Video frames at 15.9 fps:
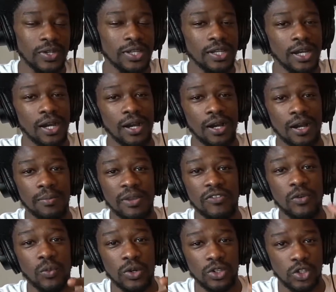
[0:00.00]
If you
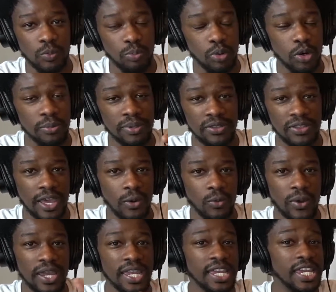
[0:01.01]
want to support me that
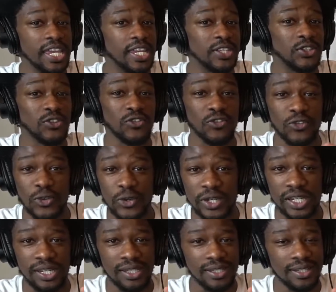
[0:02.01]
way, it's
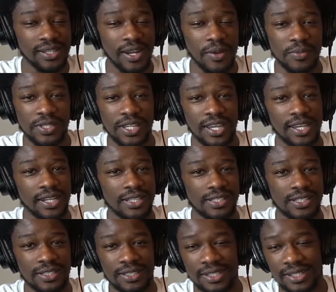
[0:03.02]
free. You know what I'm saying?
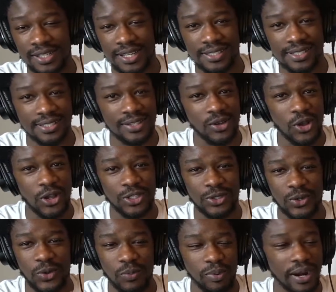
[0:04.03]
It doesn't cost
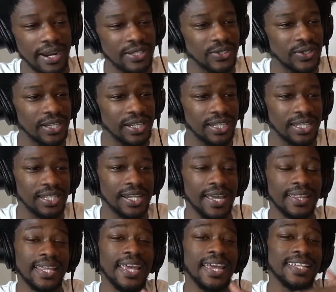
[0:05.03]
no price or anything like
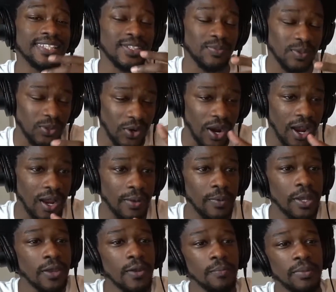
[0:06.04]
that. And subscribe.
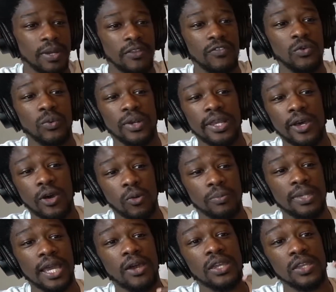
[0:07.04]
But if you want to help me
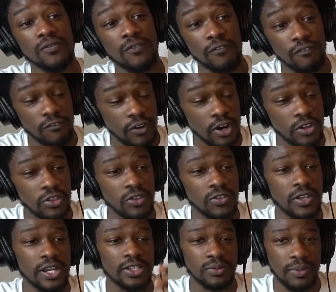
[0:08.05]
out even further,
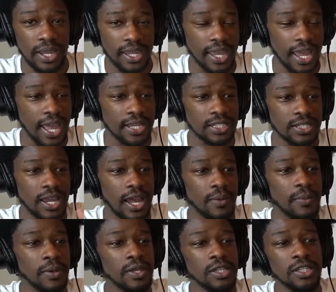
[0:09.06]
there's my Cash App.
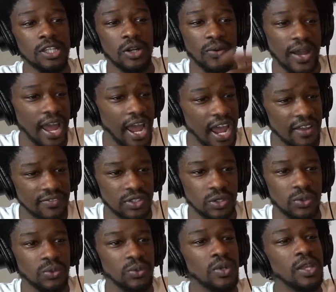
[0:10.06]
You don't have
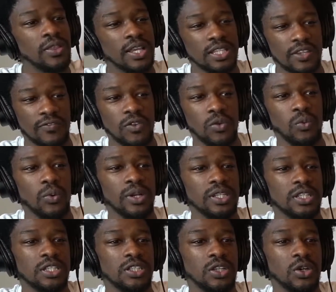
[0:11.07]
to. That's if you want to
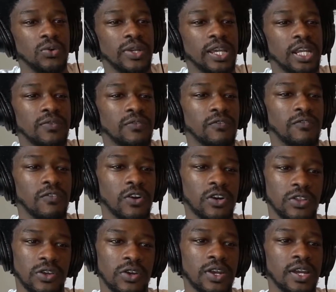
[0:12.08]
just donate even further.